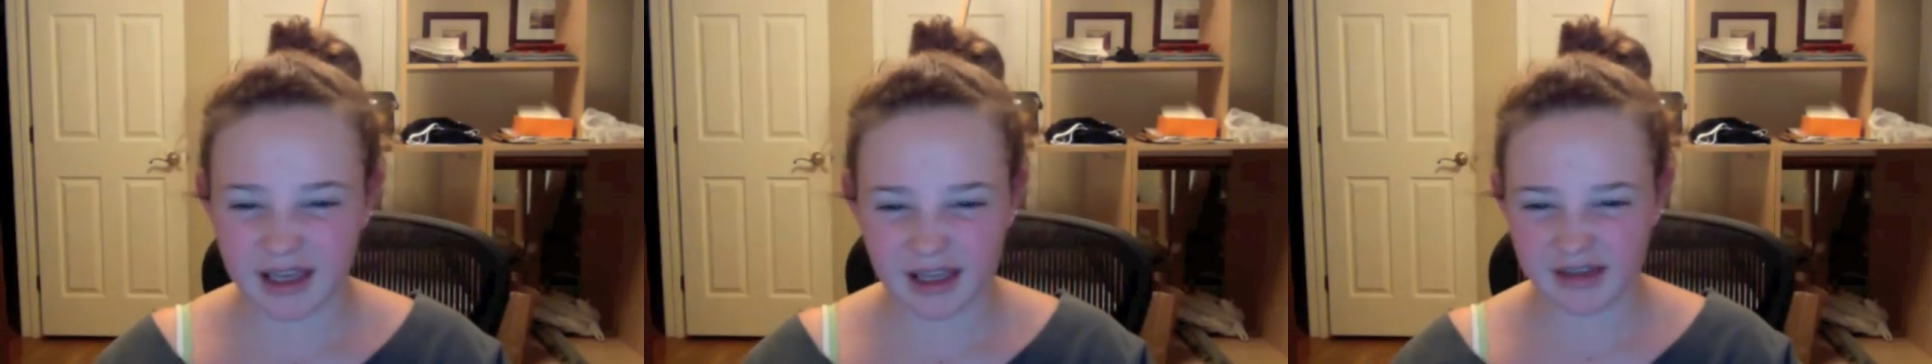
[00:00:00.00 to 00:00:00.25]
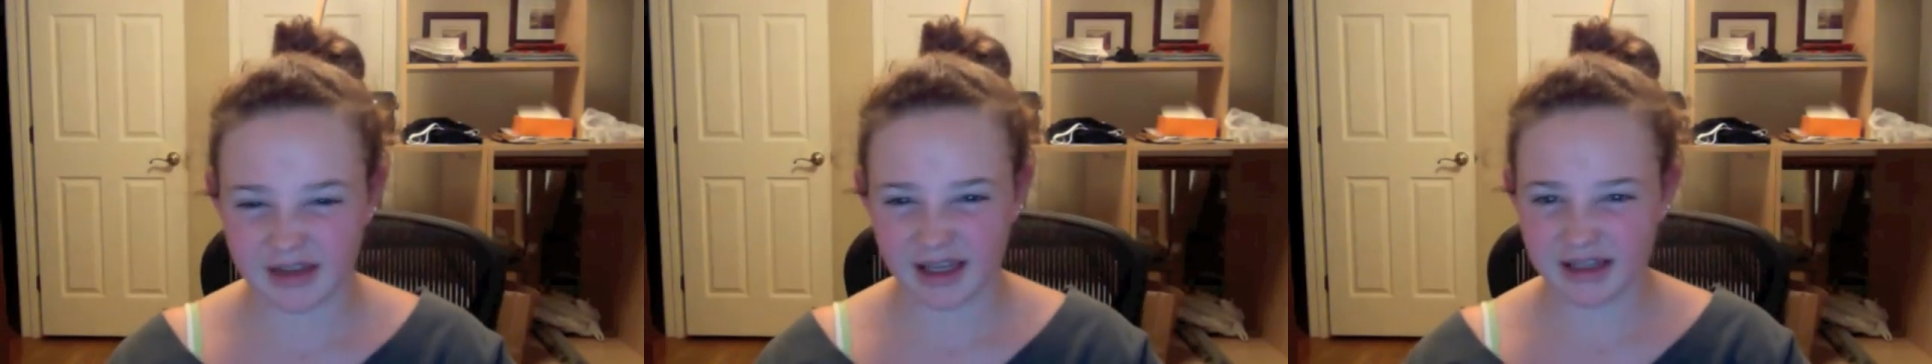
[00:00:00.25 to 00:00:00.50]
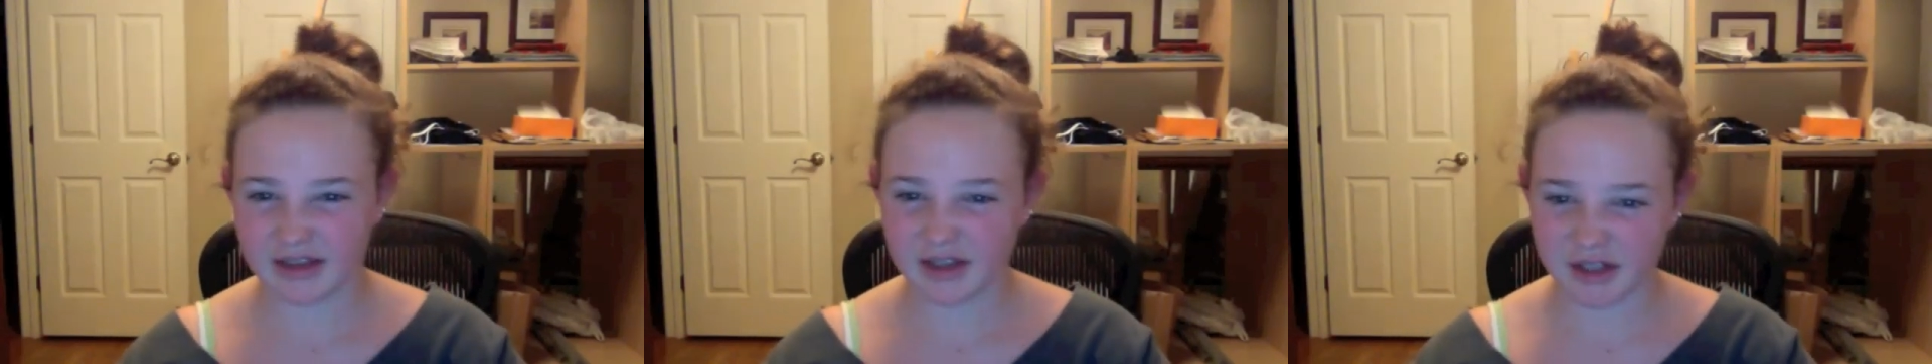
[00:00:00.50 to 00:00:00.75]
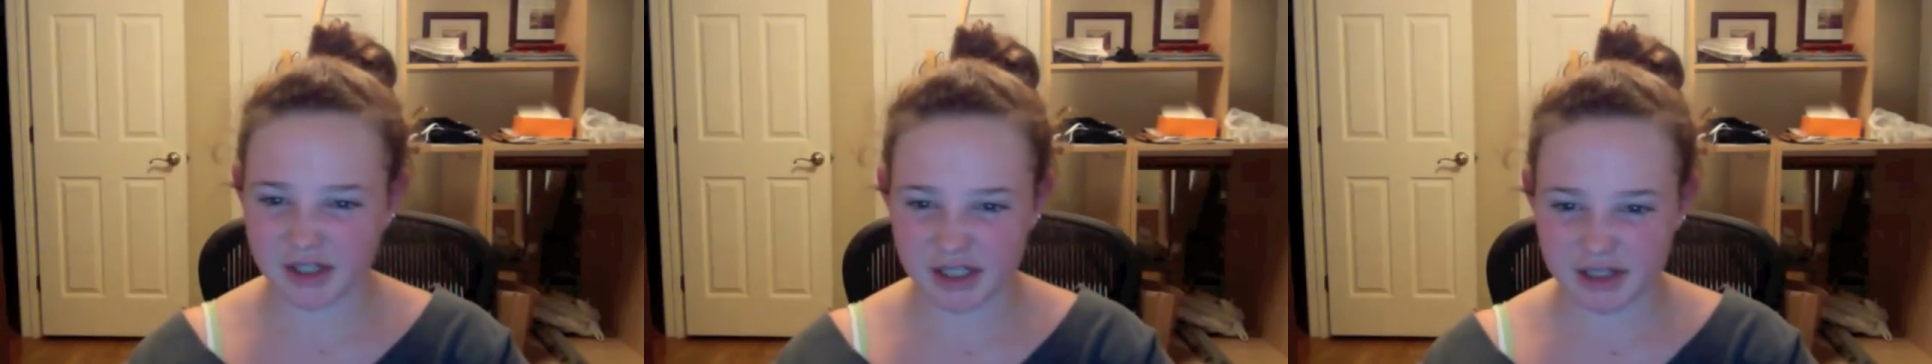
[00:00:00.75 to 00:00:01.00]
And like,
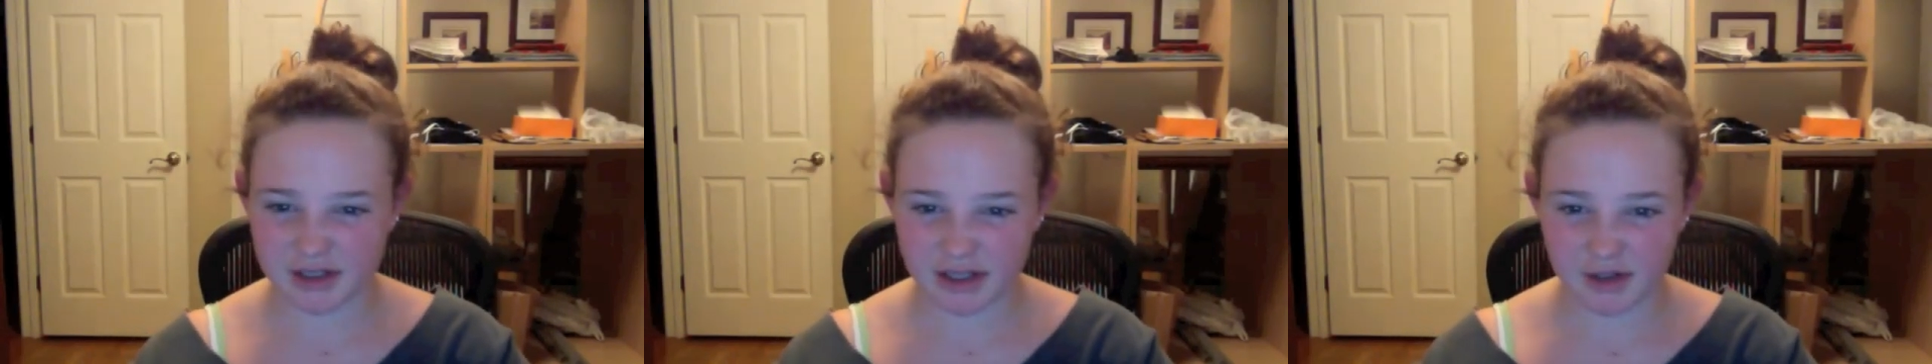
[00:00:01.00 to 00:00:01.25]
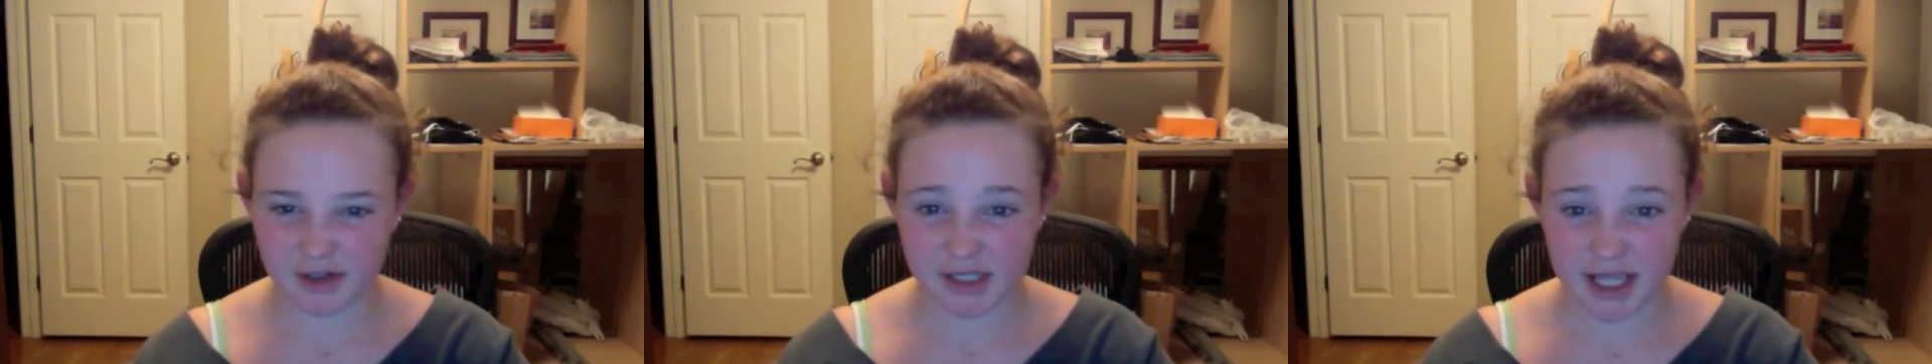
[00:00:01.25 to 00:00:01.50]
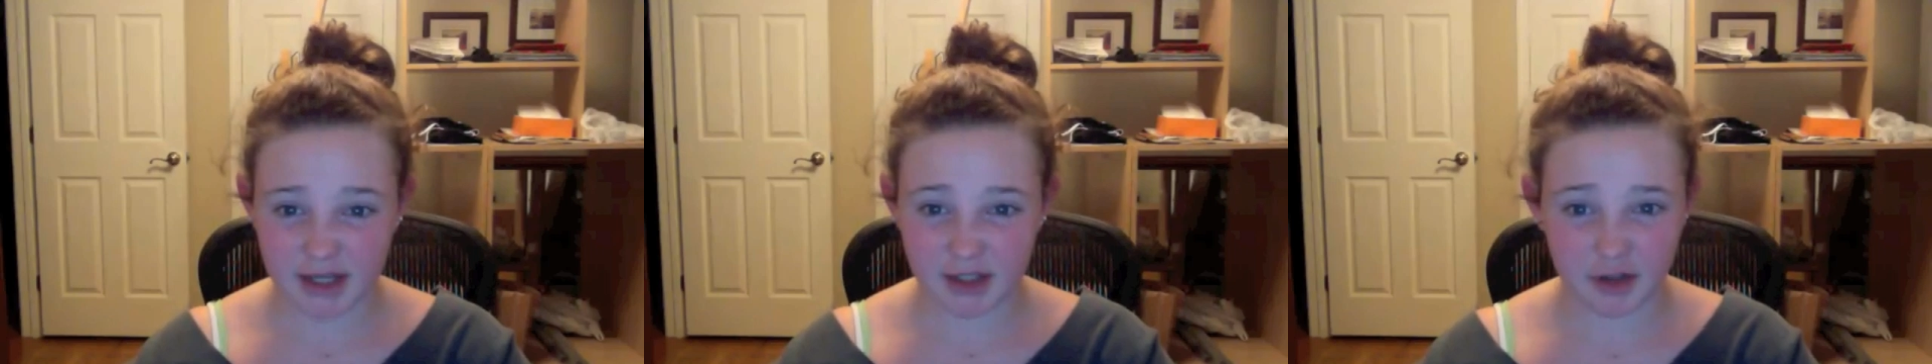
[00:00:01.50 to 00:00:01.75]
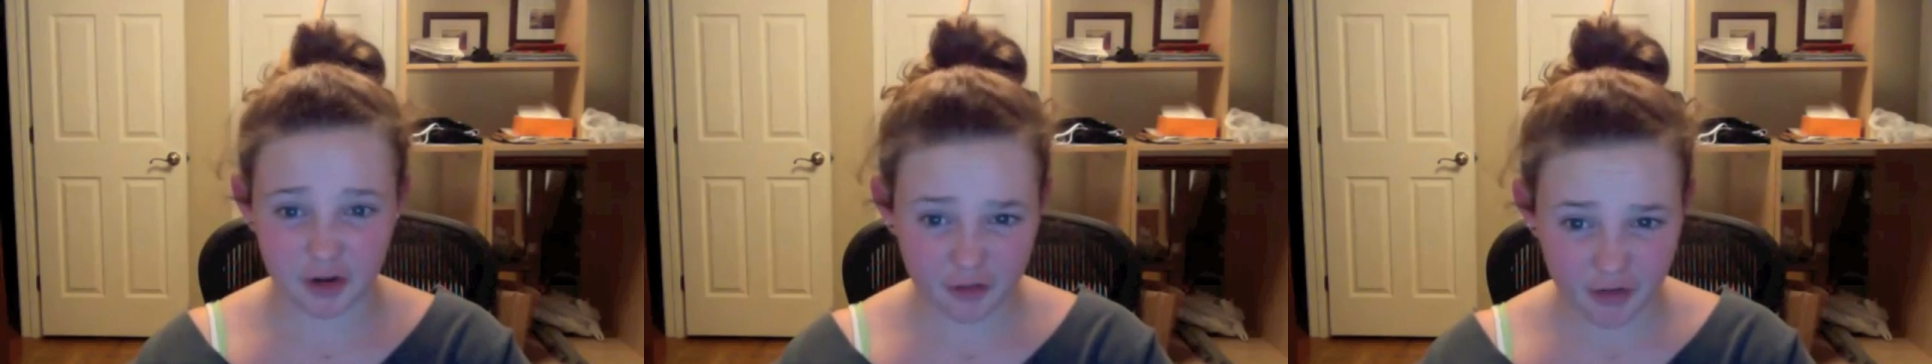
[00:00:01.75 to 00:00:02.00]
they'll just either say,
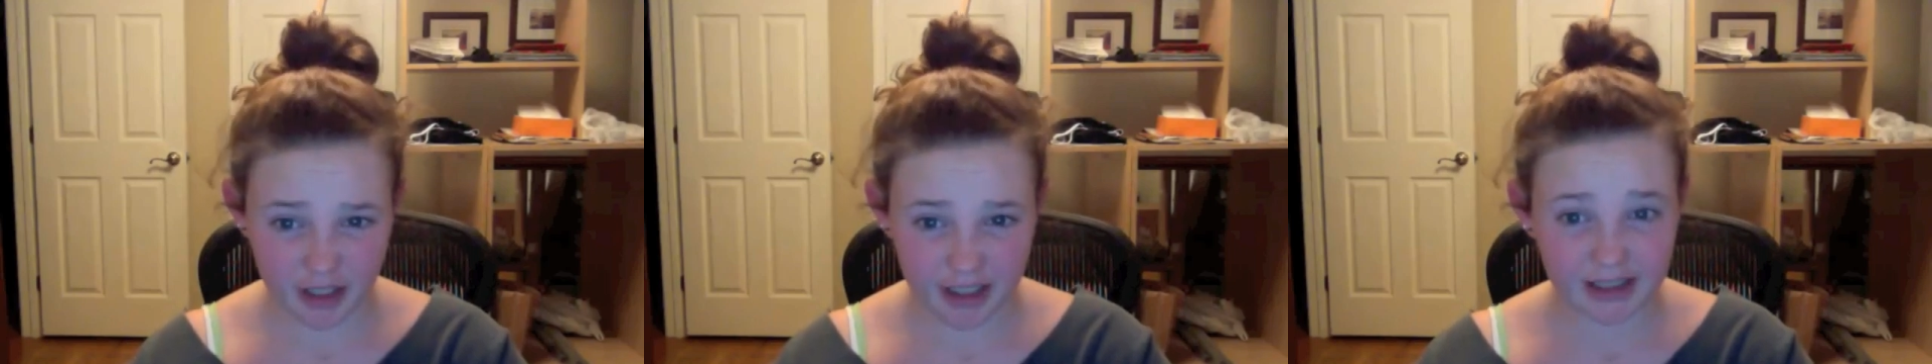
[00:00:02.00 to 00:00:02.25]
you're a freak